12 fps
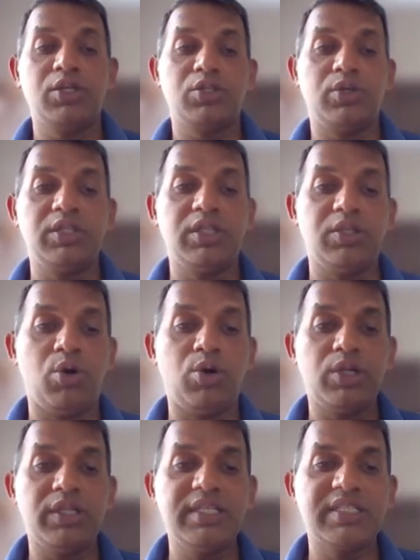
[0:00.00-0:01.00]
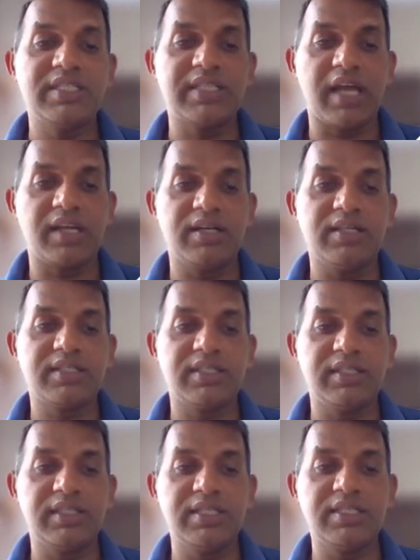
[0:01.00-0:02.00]
So in all these channels,
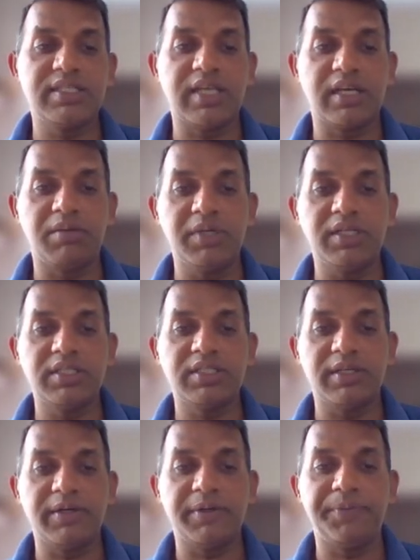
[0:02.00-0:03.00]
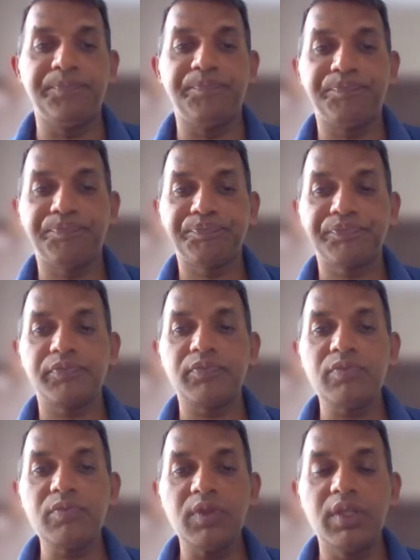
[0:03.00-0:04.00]
in these segments,
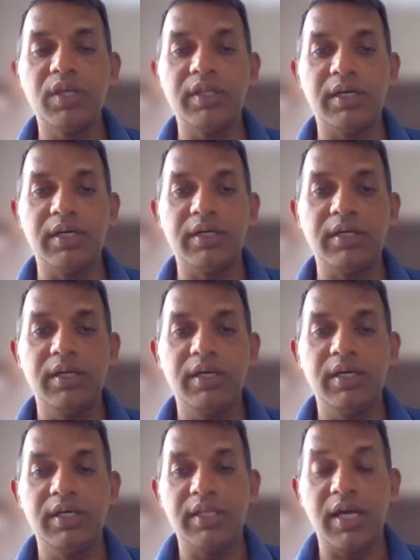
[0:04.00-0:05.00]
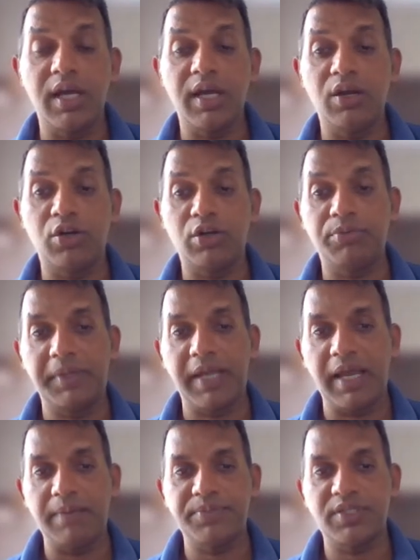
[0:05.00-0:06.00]
the there are a lot of
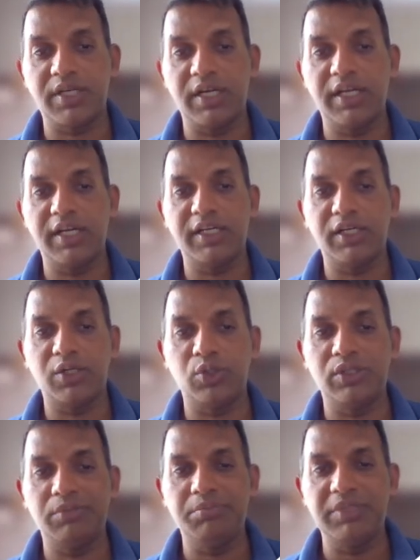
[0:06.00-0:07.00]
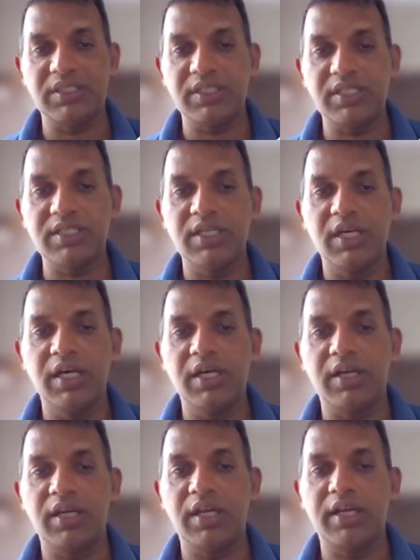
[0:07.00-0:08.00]
gaps related to the business,
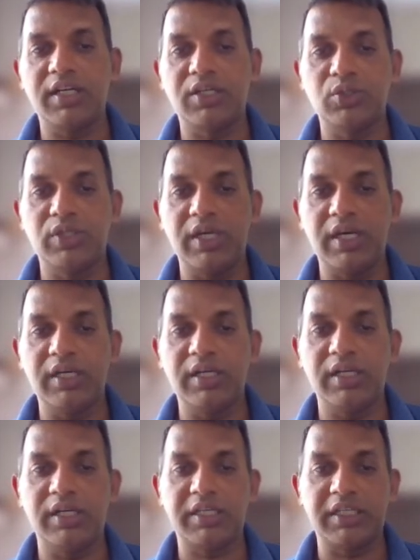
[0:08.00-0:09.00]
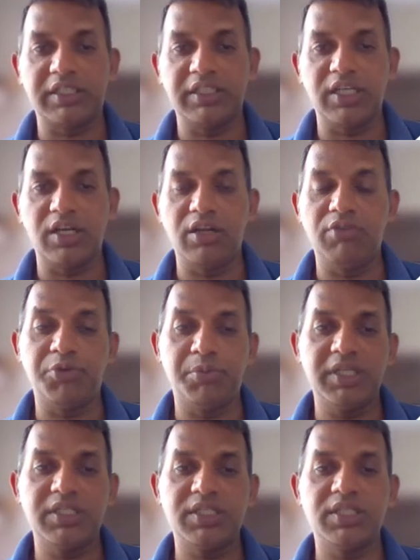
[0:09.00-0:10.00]
related to the technical
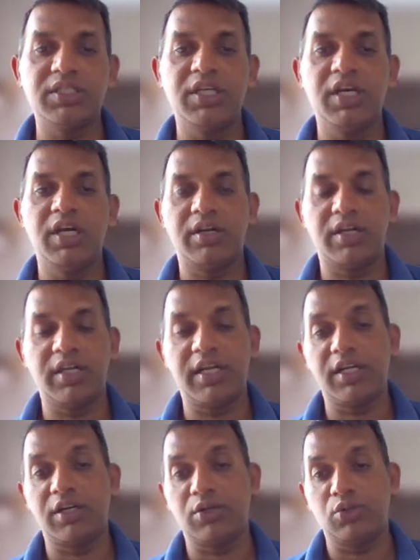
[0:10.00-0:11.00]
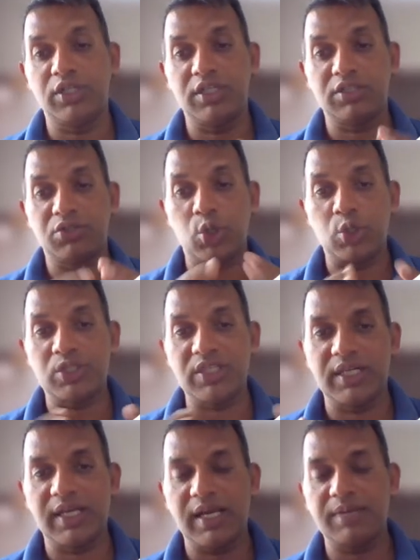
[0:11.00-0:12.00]
informations, related to the
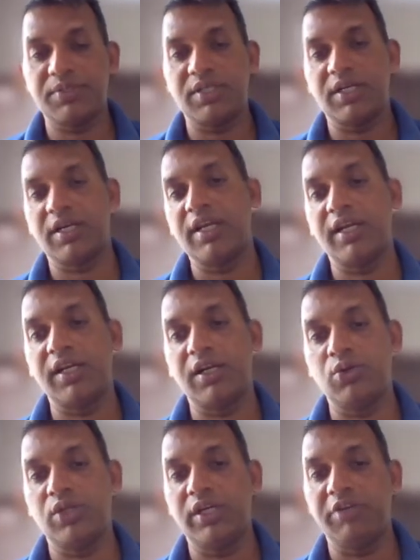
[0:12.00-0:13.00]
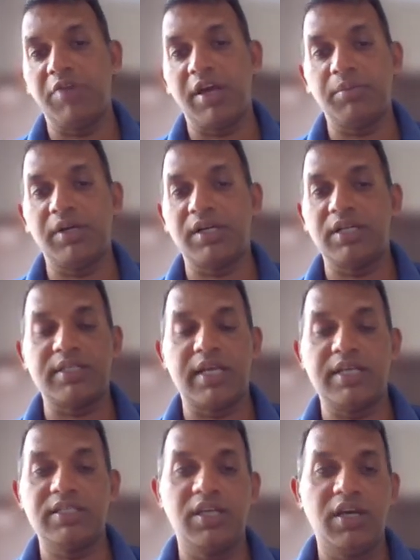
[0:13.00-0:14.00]
social gaps, related to the environmental
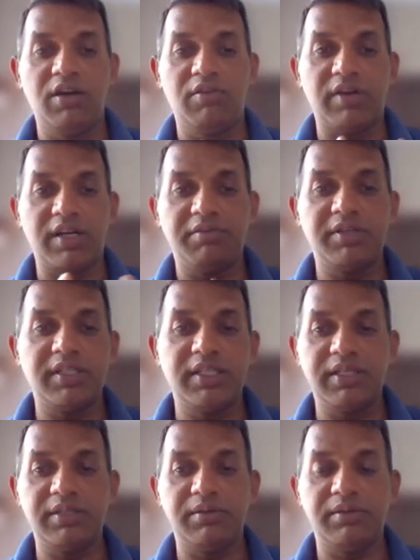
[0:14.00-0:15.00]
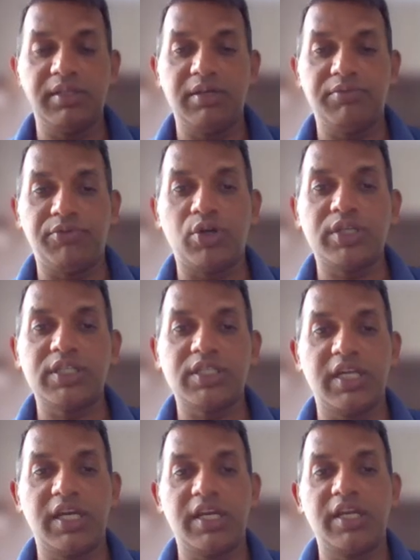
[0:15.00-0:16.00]
science. Whatever the focus
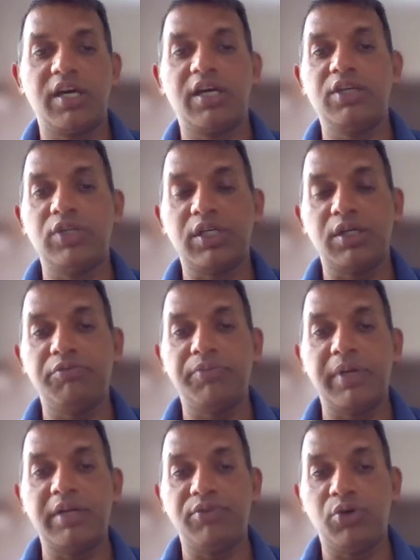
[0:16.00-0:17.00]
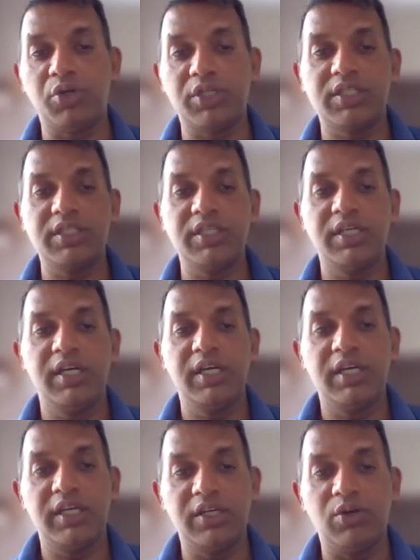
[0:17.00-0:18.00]
area your company focusing,
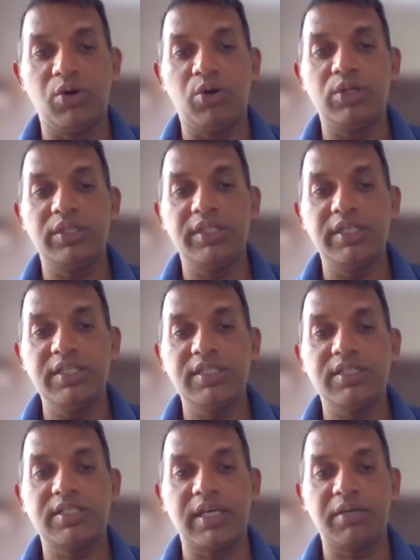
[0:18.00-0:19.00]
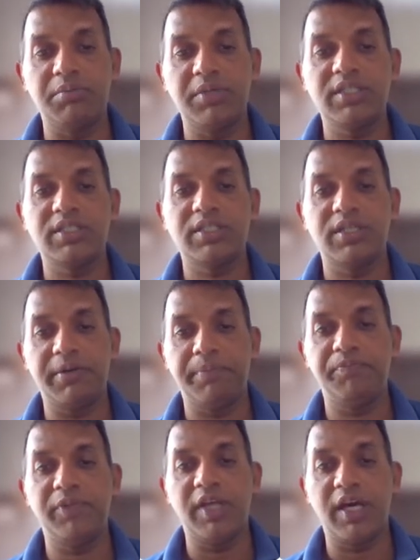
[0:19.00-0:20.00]
in all these segments,
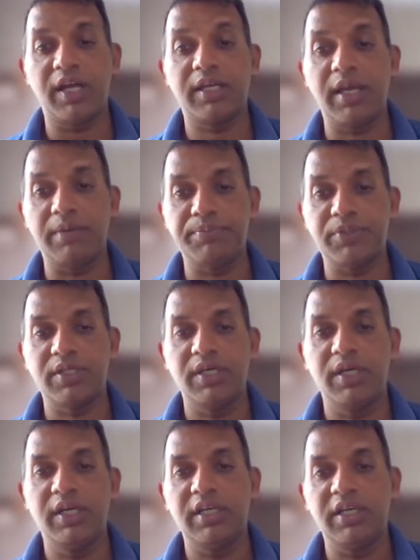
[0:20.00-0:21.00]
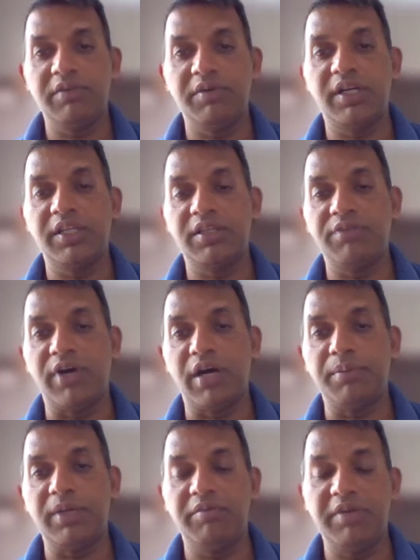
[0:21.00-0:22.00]
there are gaps. Even in the
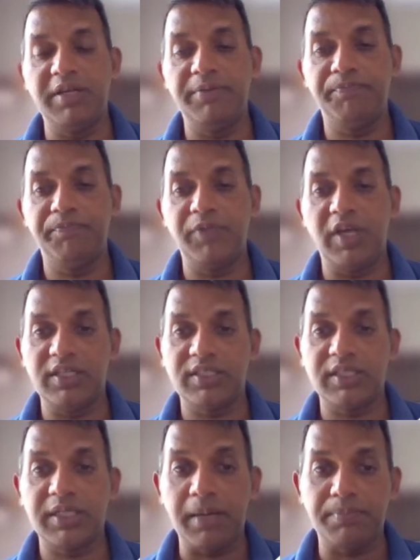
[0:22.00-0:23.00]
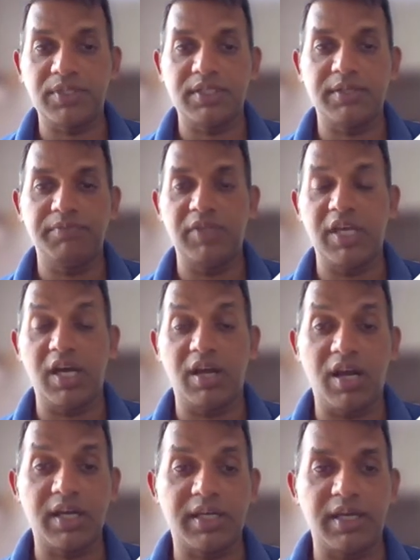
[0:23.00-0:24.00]
farmer level, there is a gaps. There
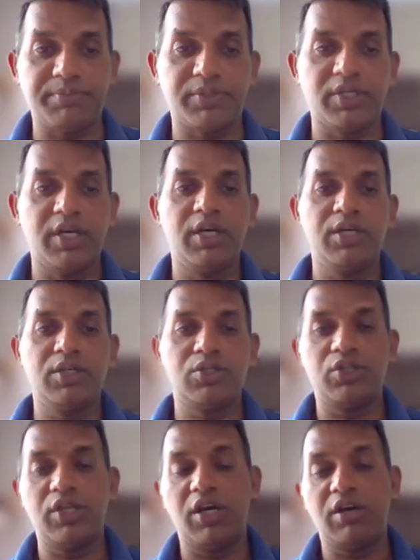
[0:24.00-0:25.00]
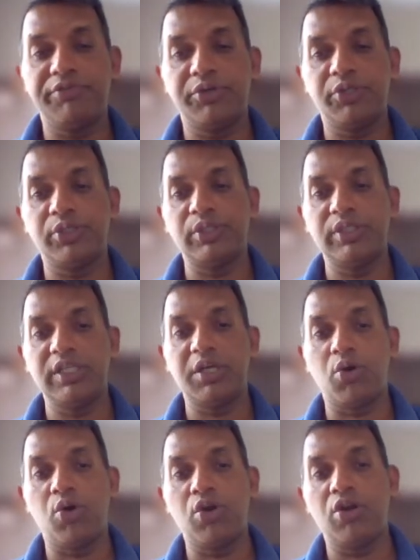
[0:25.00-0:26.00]
are gaps. So therefore, the
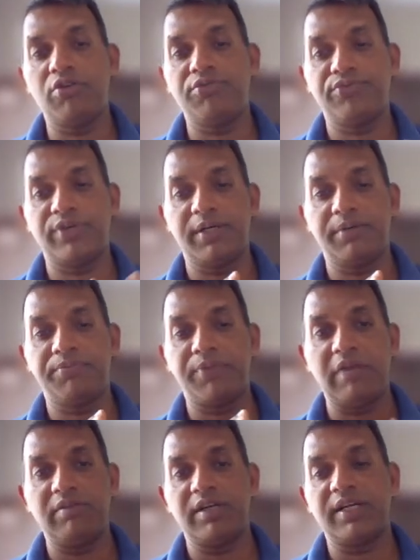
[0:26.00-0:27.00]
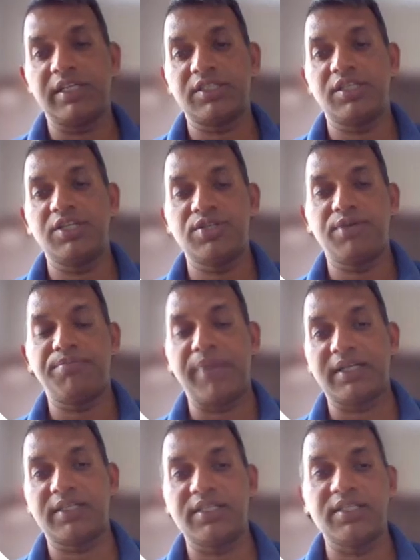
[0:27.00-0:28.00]
role of private extension
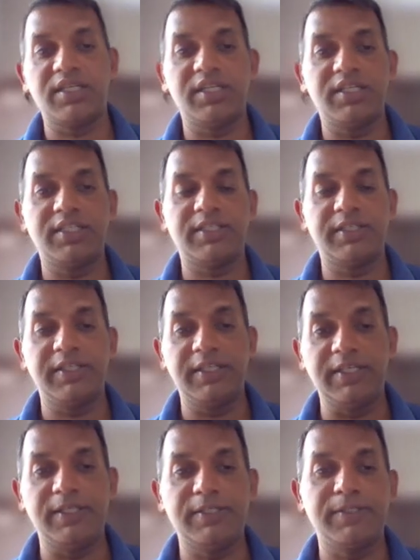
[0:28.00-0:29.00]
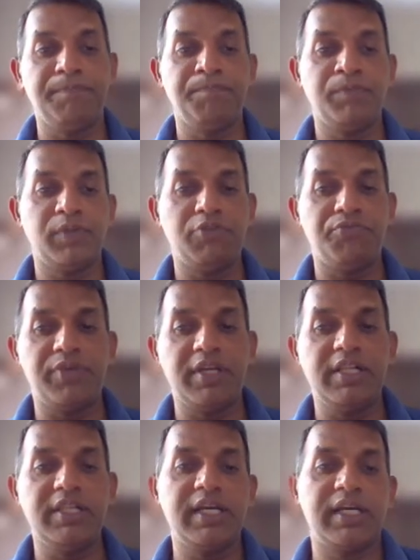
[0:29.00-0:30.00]
practitioners is the
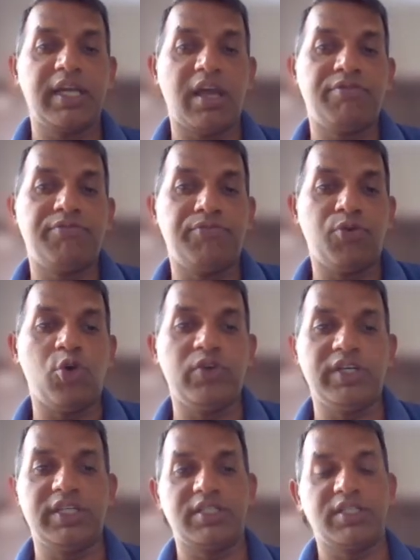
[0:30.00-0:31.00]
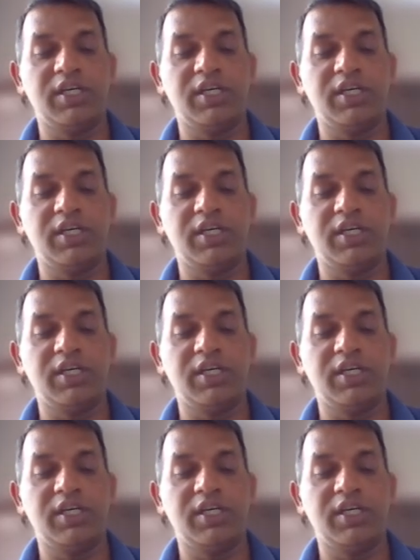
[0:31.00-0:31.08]
fill the gap forward.